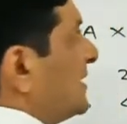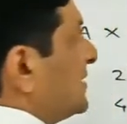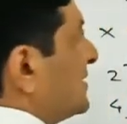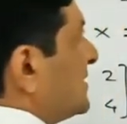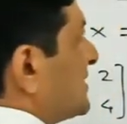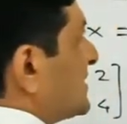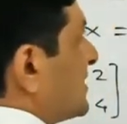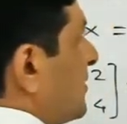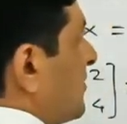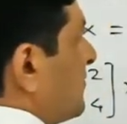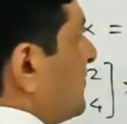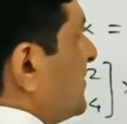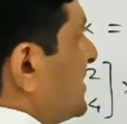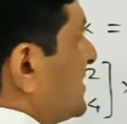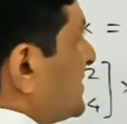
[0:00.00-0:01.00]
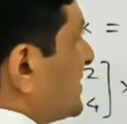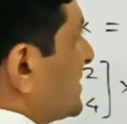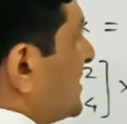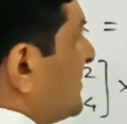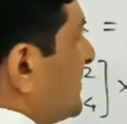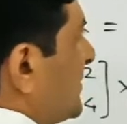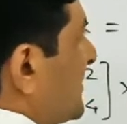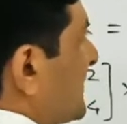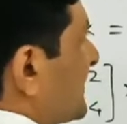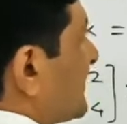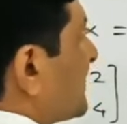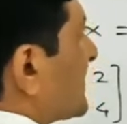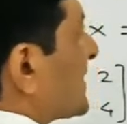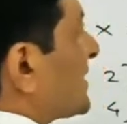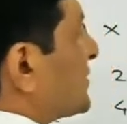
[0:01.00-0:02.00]
This is our first step.
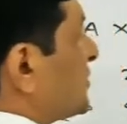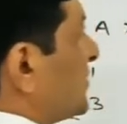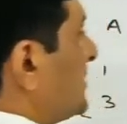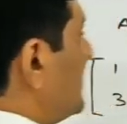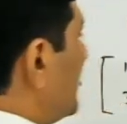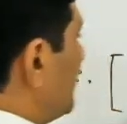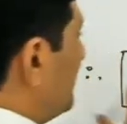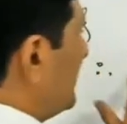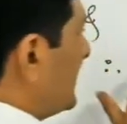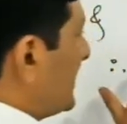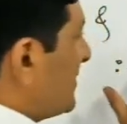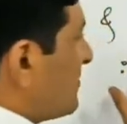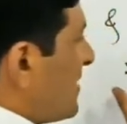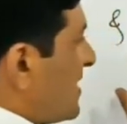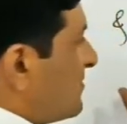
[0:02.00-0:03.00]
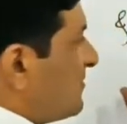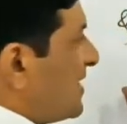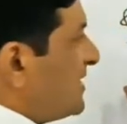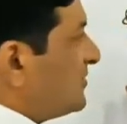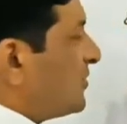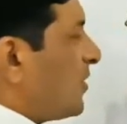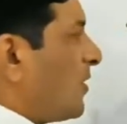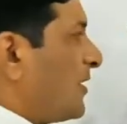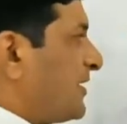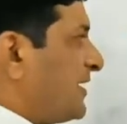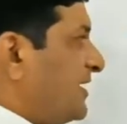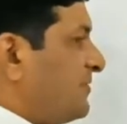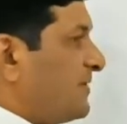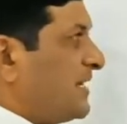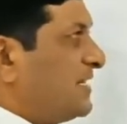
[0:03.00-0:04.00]
So here we will require 1,
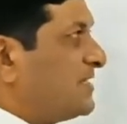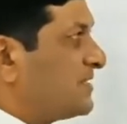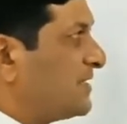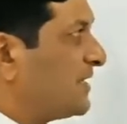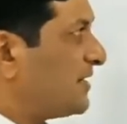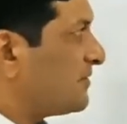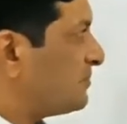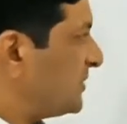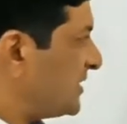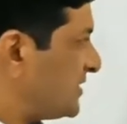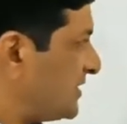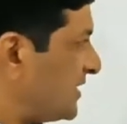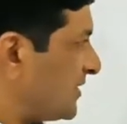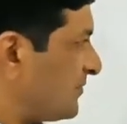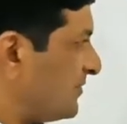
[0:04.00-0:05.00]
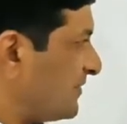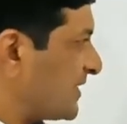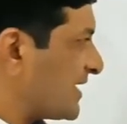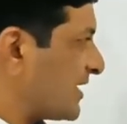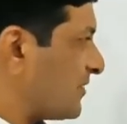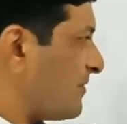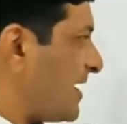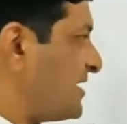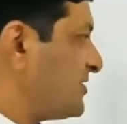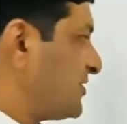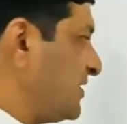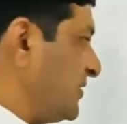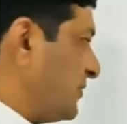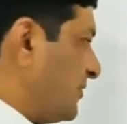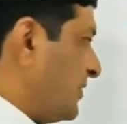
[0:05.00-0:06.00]
already 1 is there, means here we will require
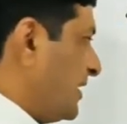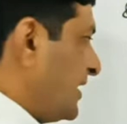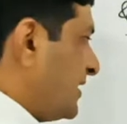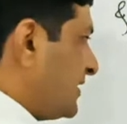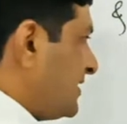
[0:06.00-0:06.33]
0.